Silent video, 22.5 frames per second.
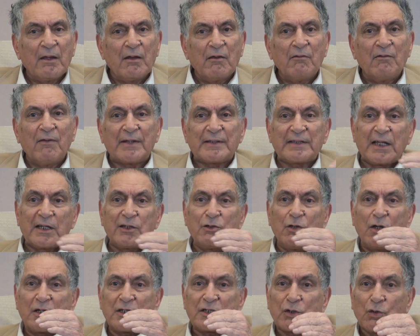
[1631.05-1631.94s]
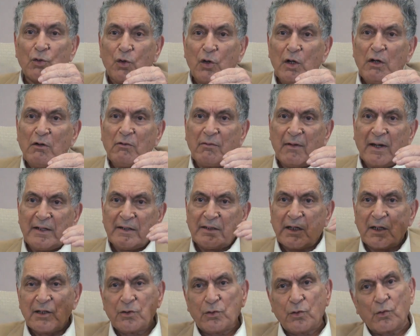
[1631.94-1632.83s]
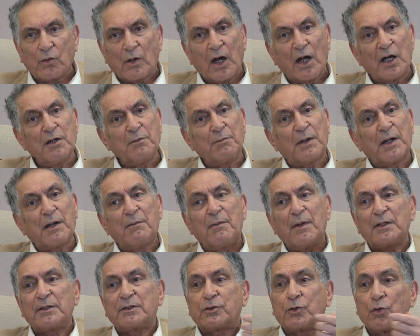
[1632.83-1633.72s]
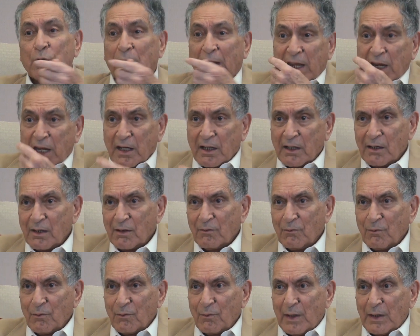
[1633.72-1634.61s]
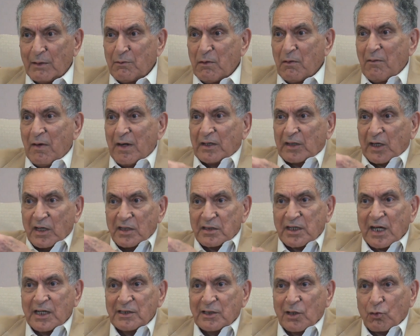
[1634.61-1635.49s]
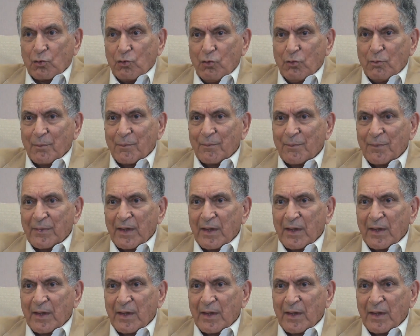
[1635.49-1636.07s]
whether your soul went into Khand today when we went inside the room.